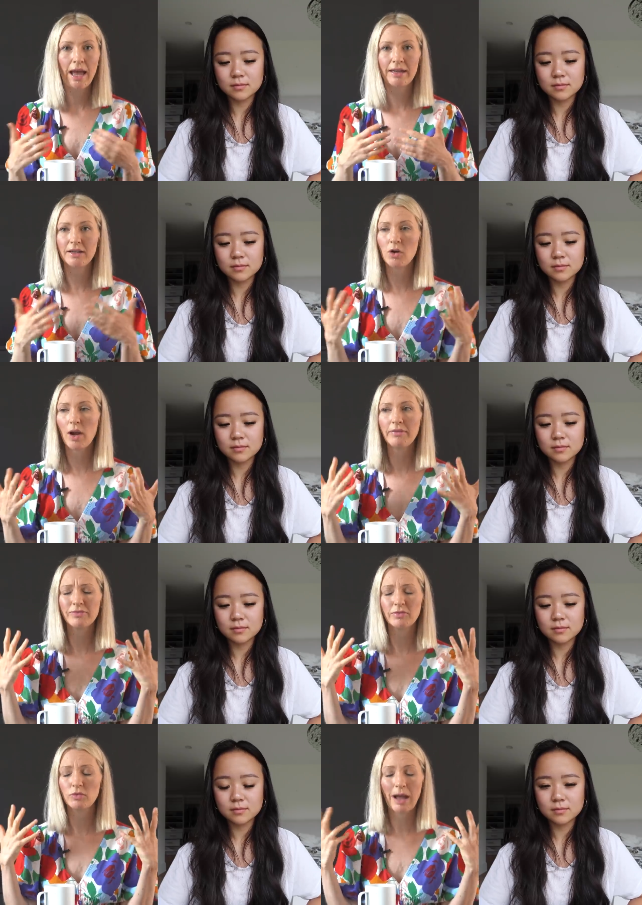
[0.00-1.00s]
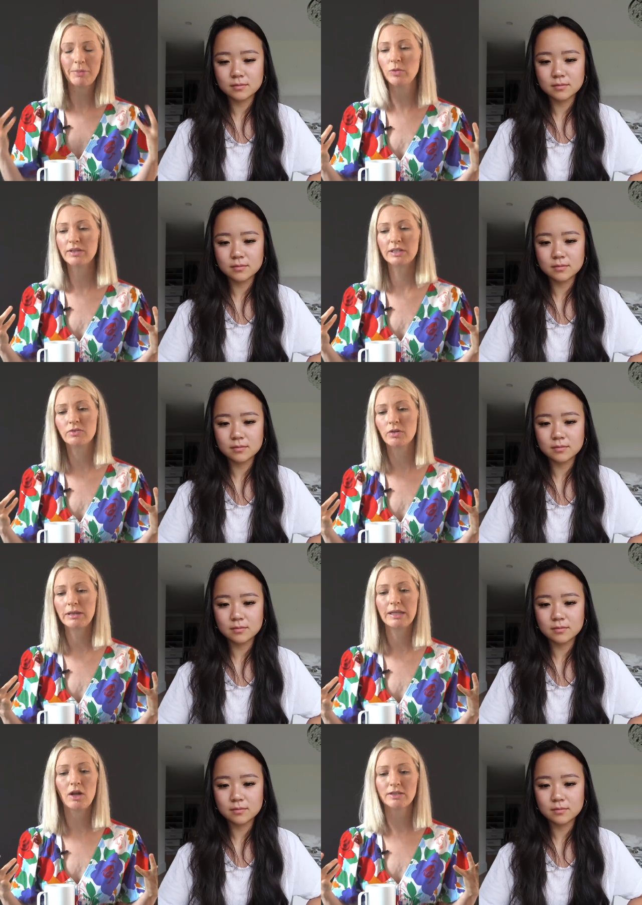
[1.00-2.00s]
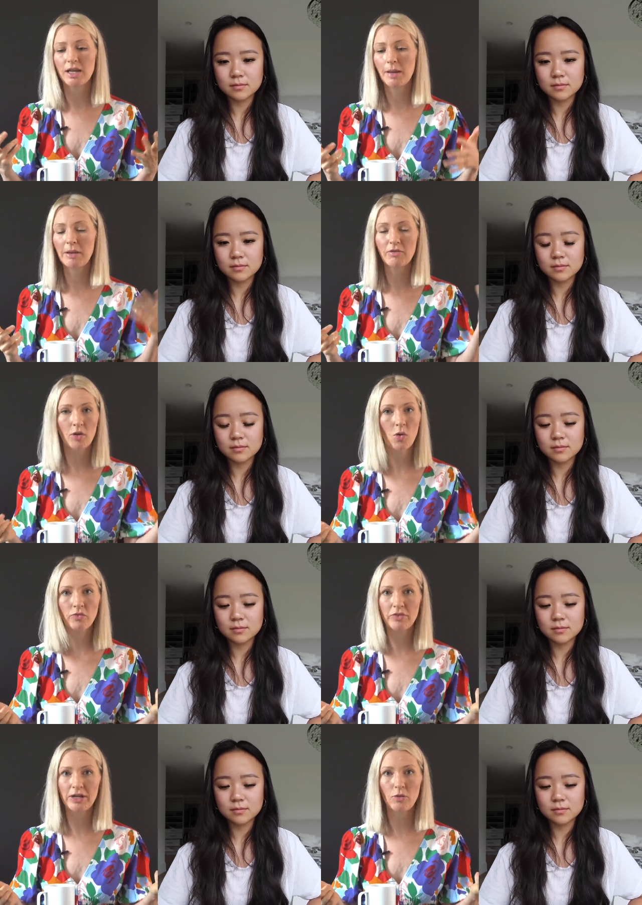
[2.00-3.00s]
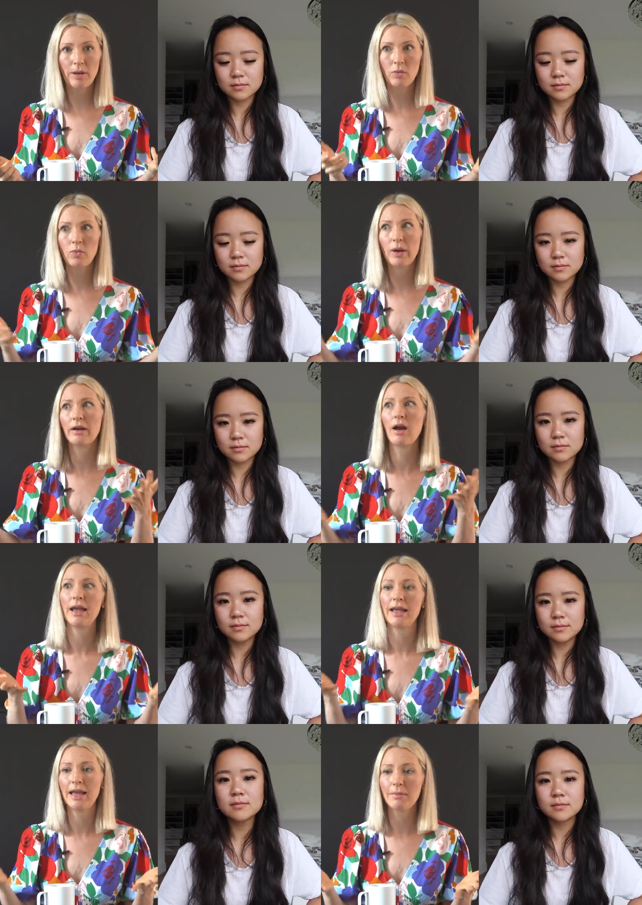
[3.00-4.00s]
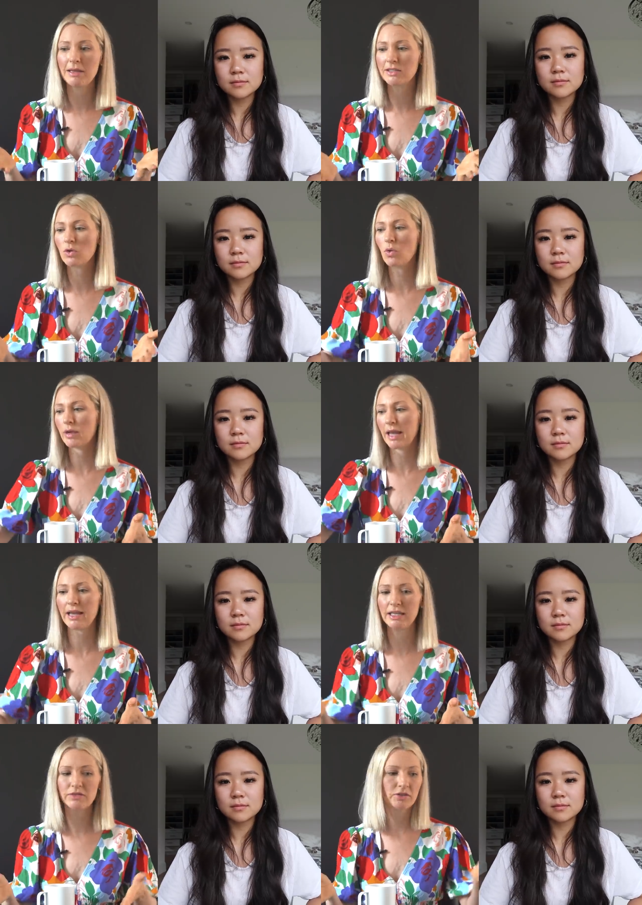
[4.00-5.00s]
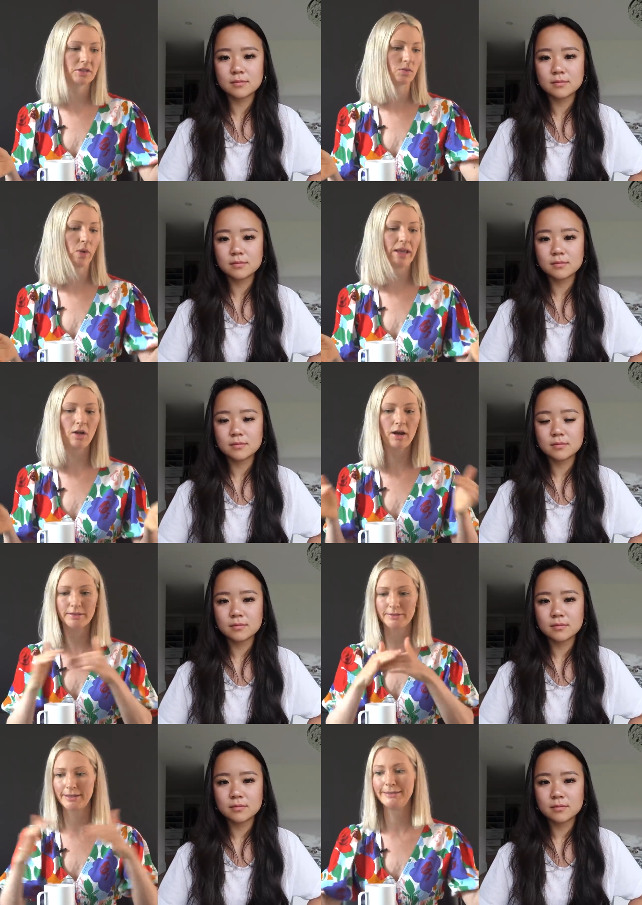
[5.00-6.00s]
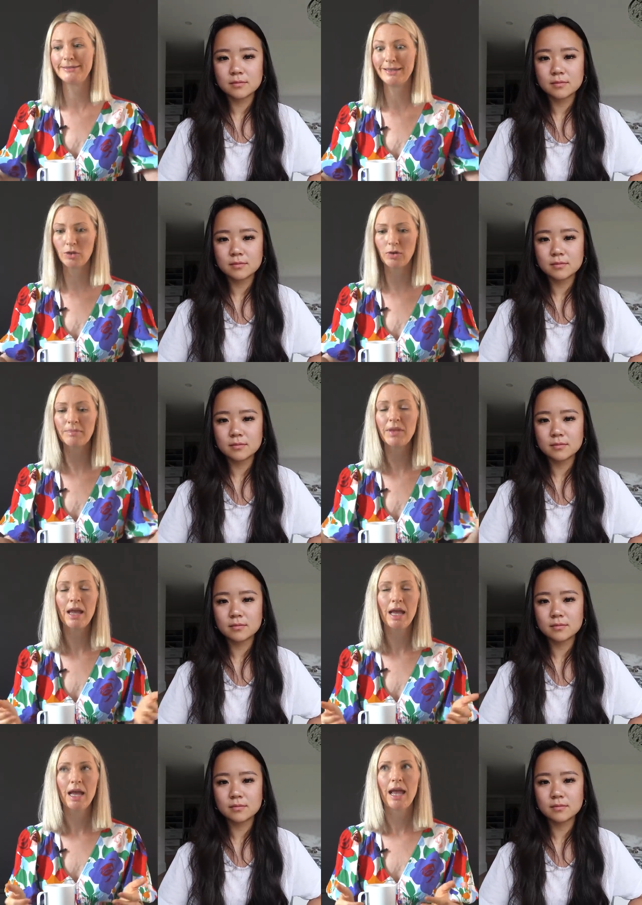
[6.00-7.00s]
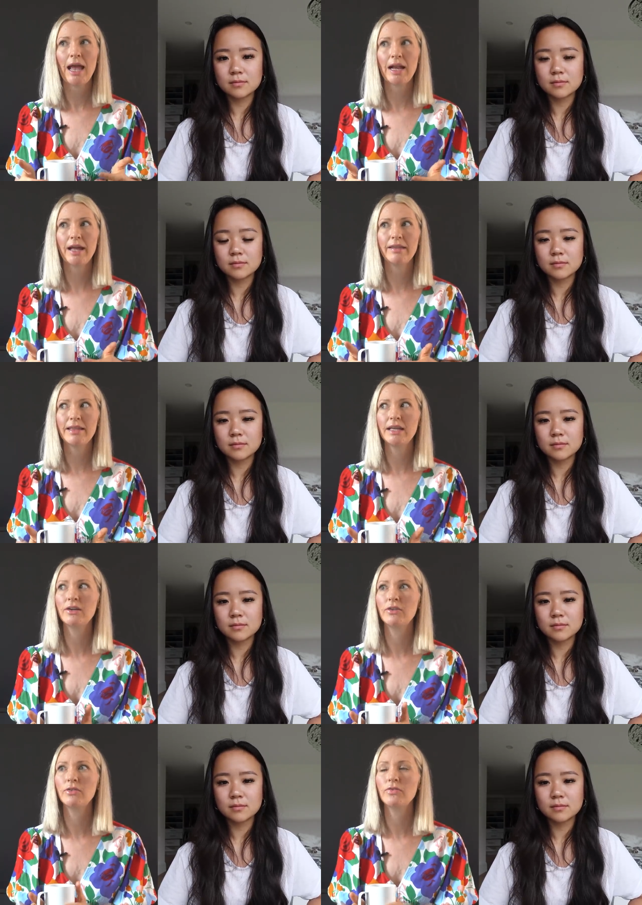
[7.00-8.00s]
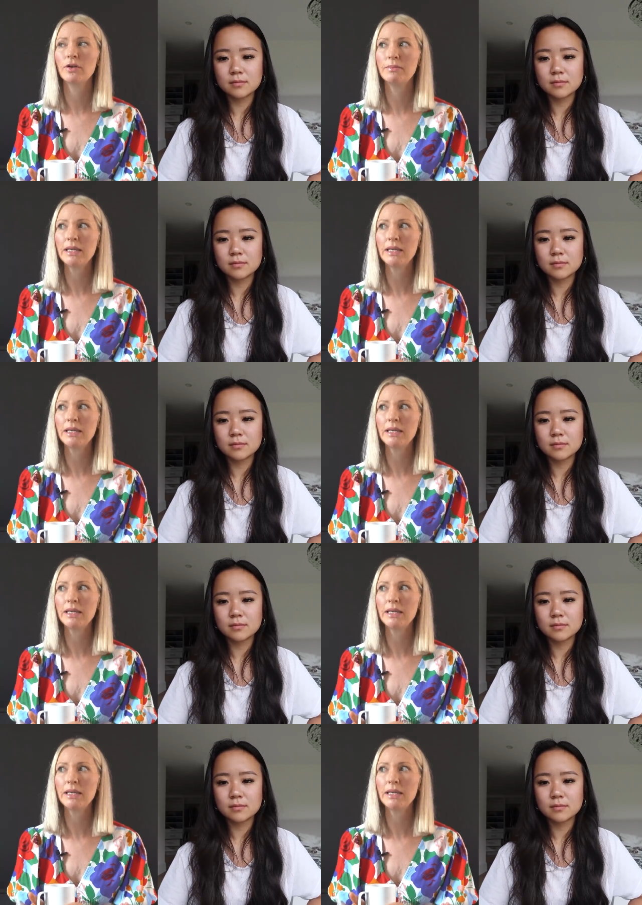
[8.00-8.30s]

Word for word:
Speaker 1: And you know, I've grappled with this for a really long time. I've got a whole video about where I am in this whole HAES versus weight loss continuum. And I think for